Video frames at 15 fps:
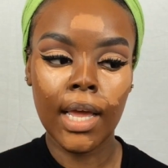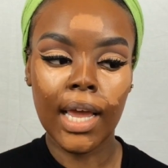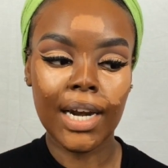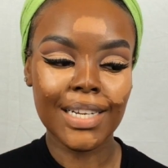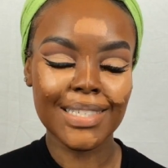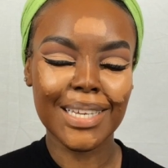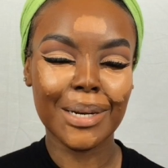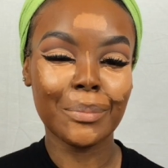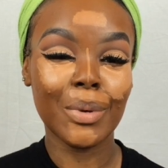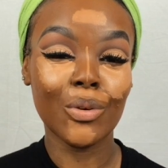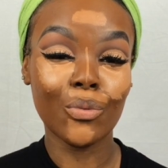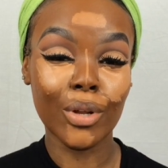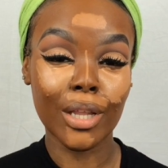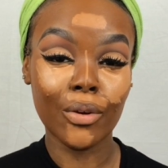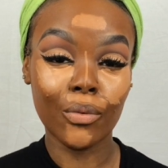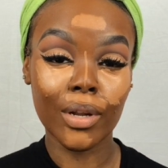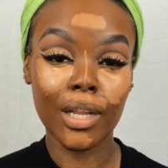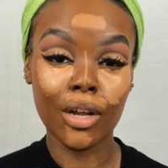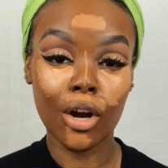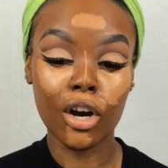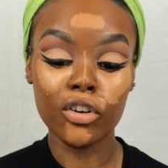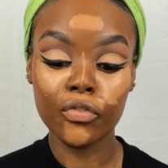and it's going to be
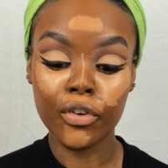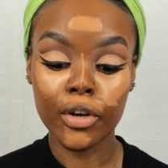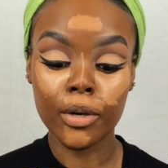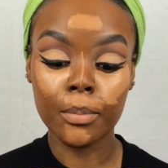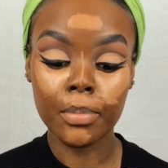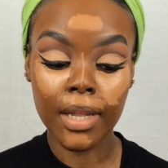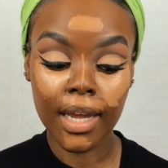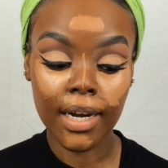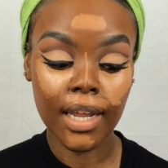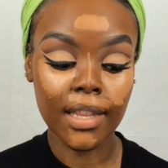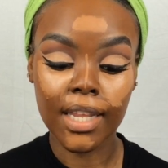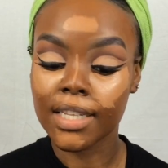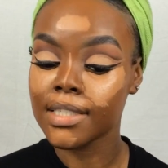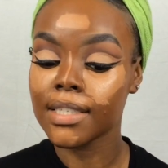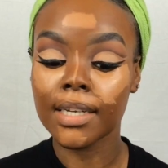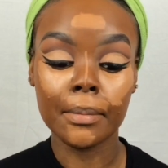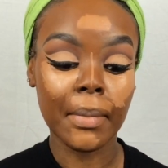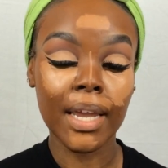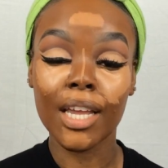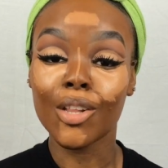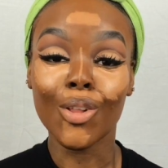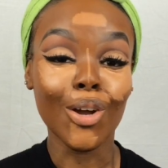really hard for you to blend, and that's going to
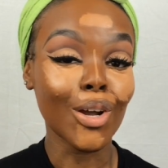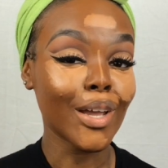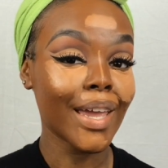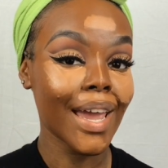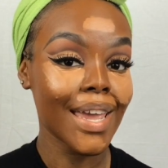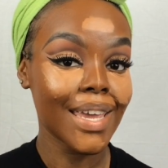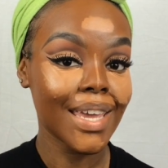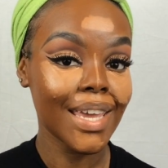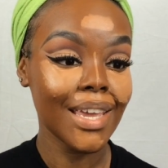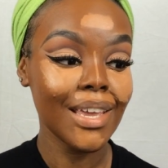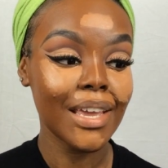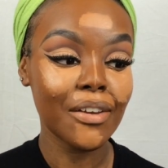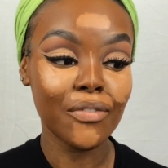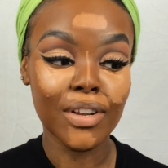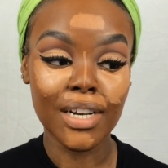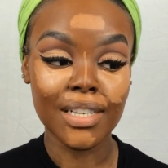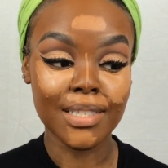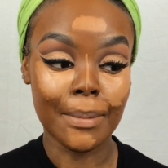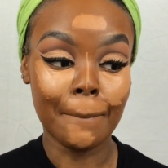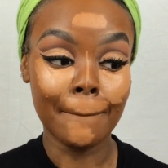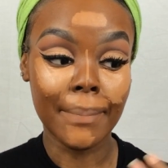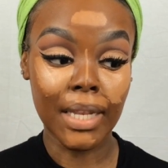make it look cakey if it
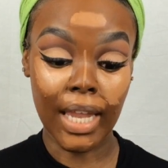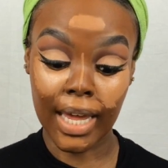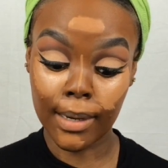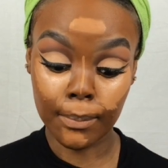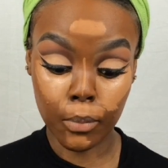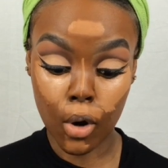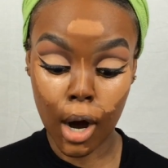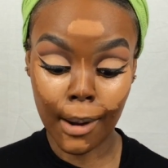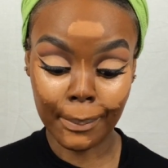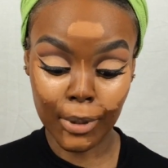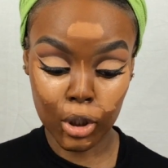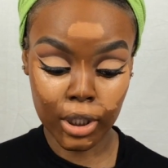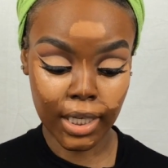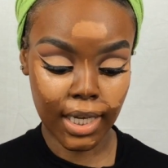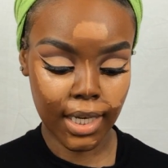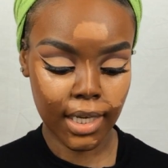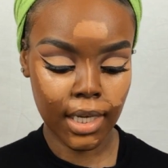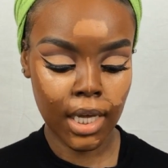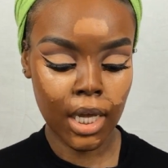doesn't blend properly.